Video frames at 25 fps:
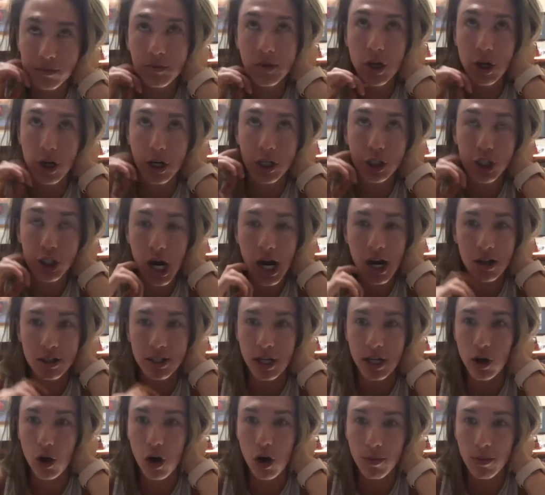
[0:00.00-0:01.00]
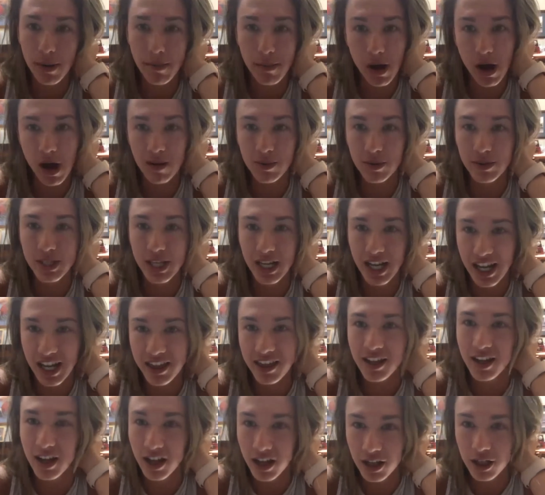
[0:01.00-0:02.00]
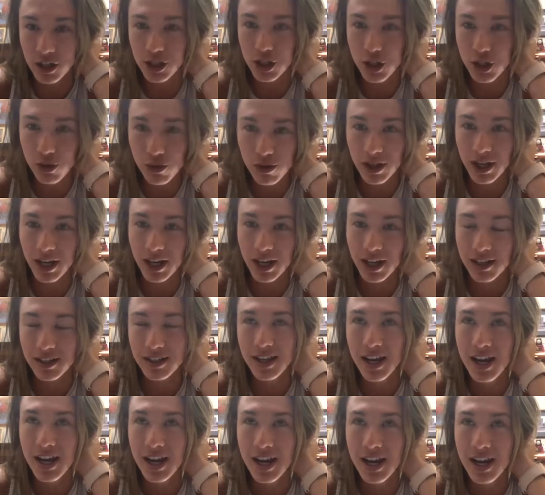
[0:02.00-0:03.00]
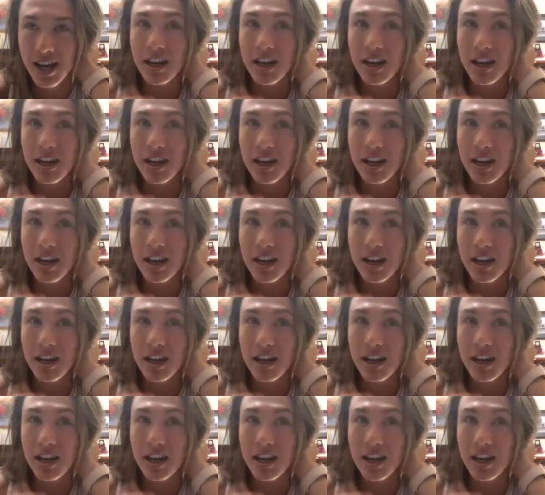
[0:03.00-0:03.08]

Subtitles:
during tryouts, I called my mom. I was like, I think I can do this.